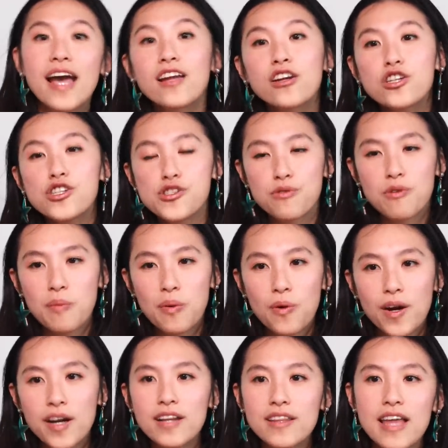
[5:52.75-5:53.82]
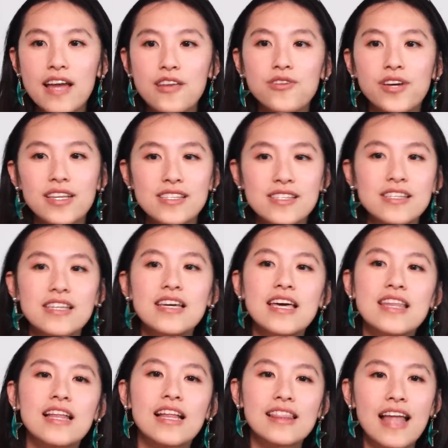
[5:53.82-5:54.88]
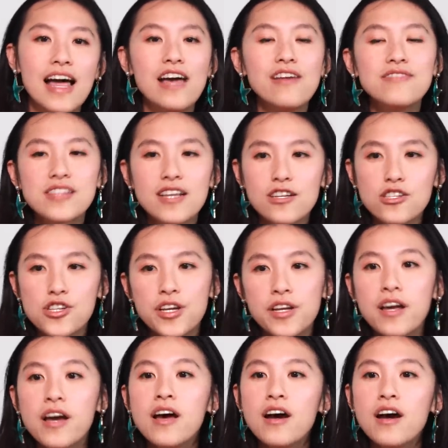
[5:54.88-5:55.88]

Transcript: energy report that you can see in the live section